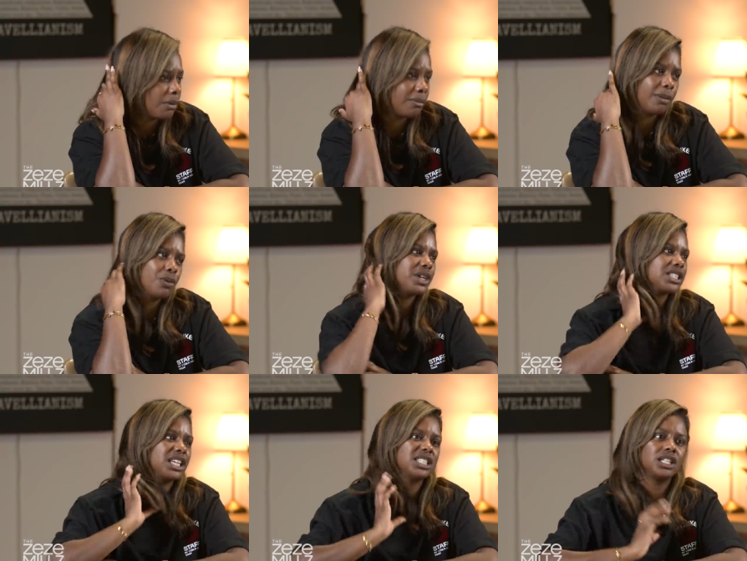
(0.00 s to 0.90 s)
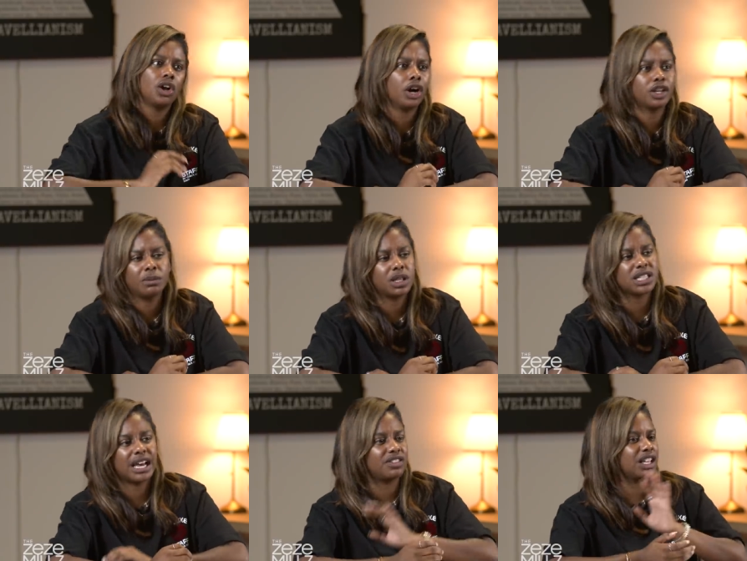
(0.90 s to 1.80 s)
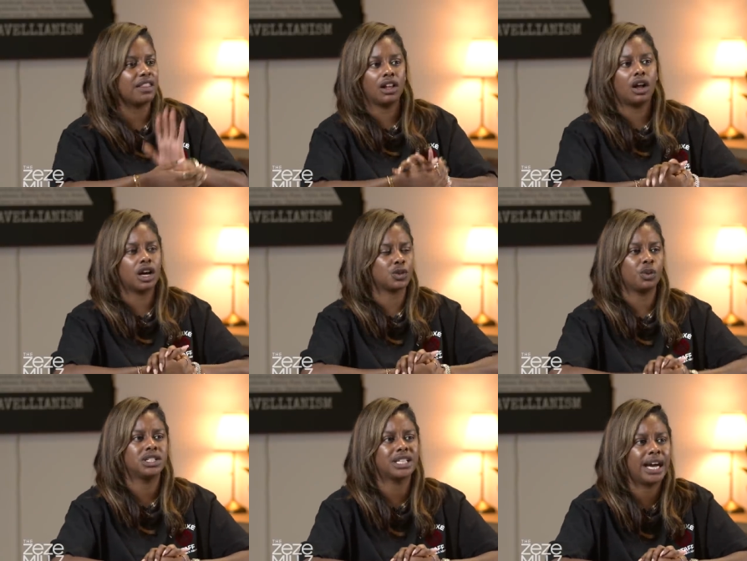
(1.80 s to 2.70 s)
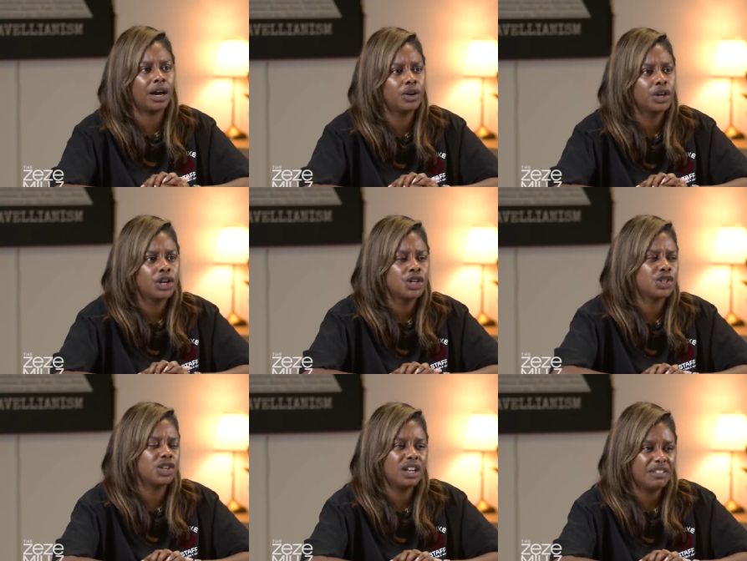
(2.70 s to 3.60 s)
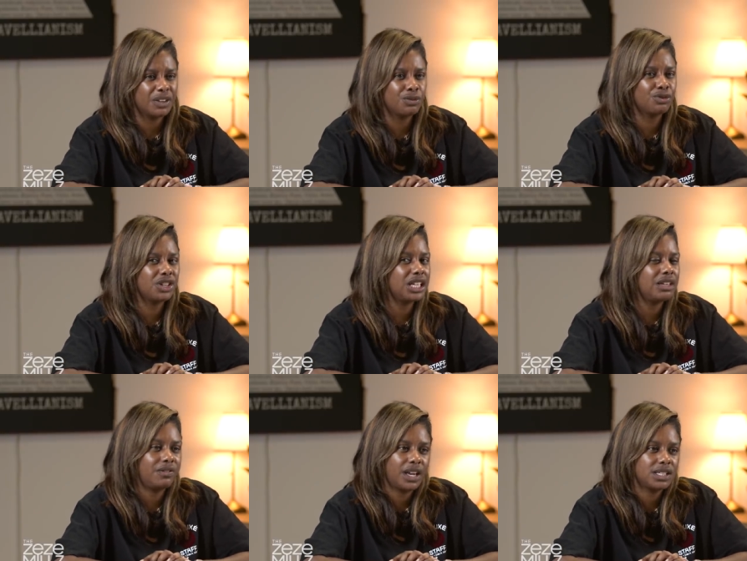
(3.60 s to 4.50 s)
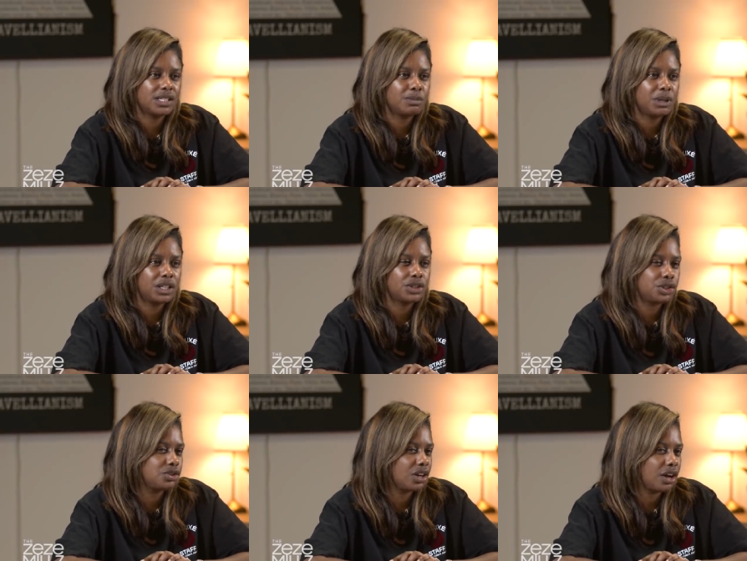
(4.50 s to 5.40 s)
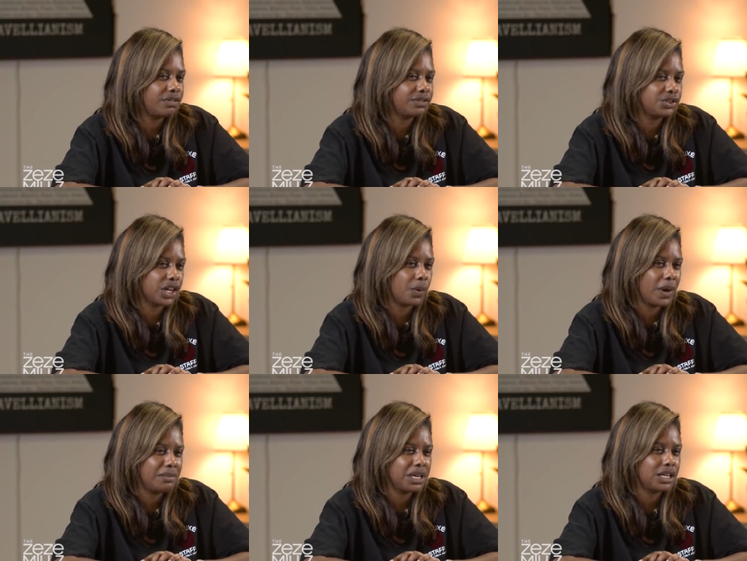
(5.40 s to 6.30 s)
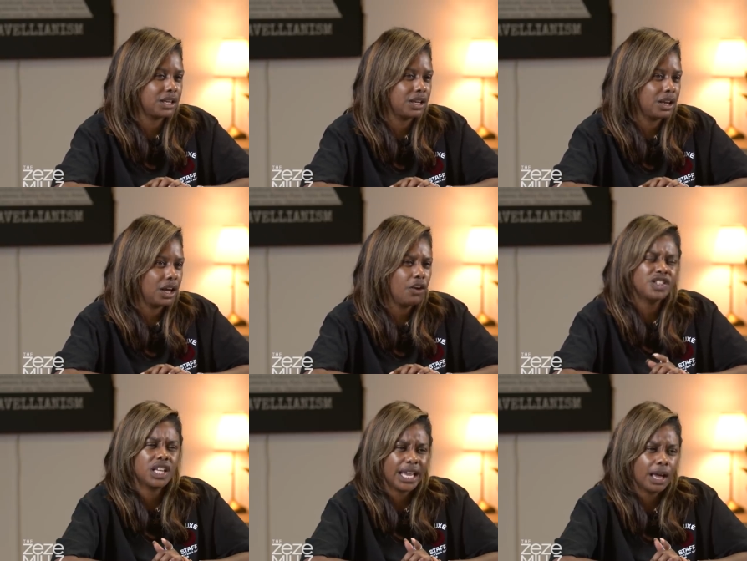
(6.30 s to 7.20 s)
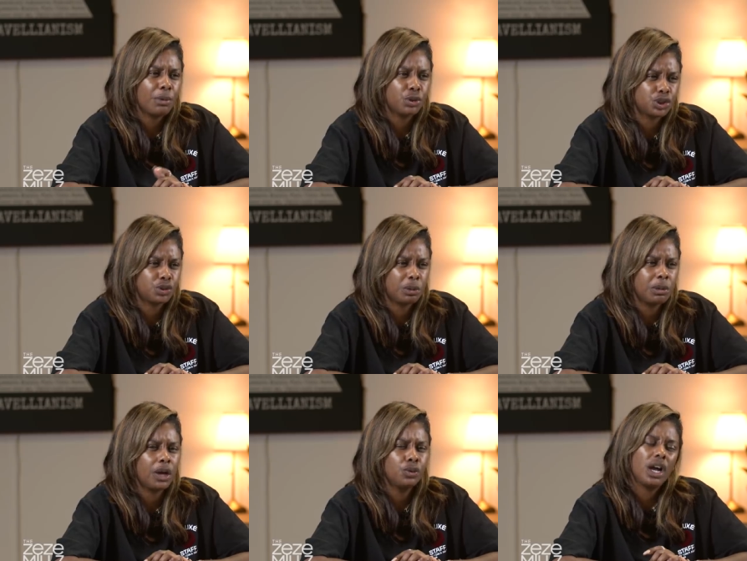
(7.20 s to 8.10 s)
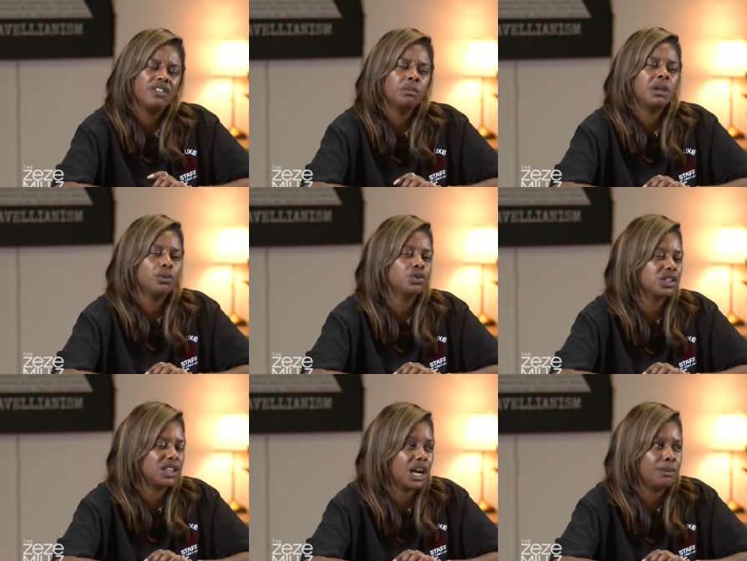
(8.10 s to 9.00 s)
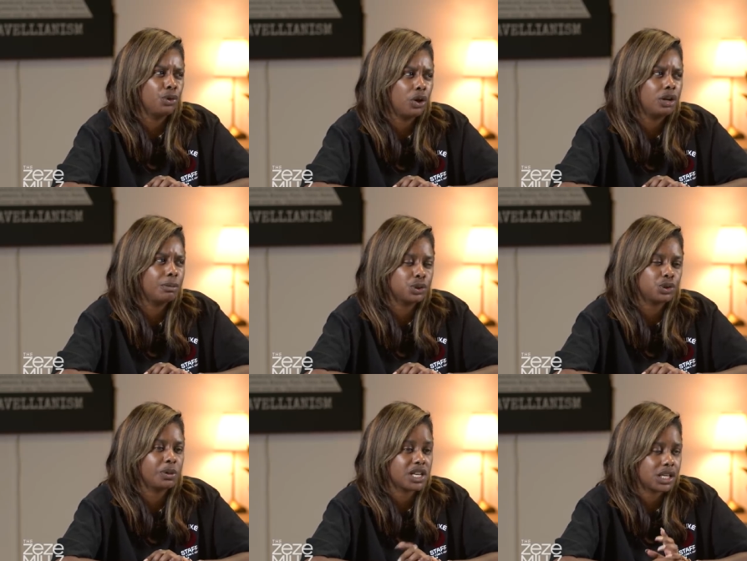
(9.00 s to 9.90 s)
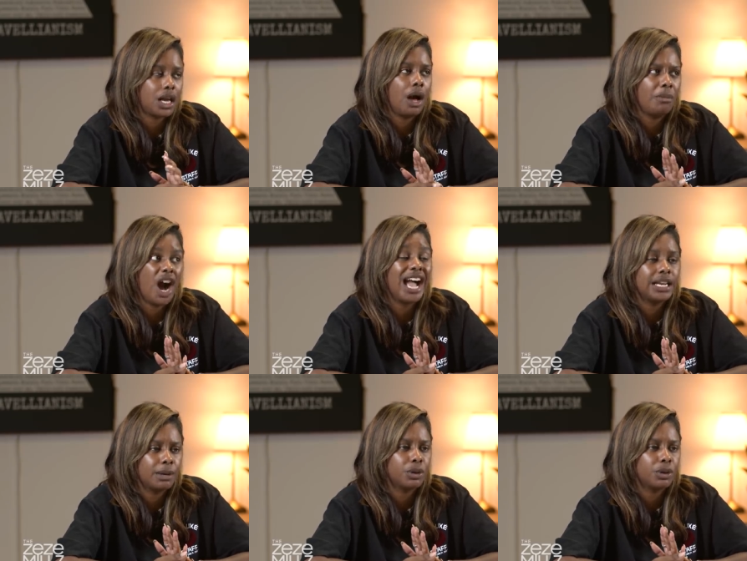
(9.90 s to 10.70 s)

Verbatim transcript: My mum always says in arguments I have to get the last word out. So nothing really phases me too tough. Do you get what I mean? Obviously I get emotional. People, oh, I think people also think I'm not an emotional person. I'm highly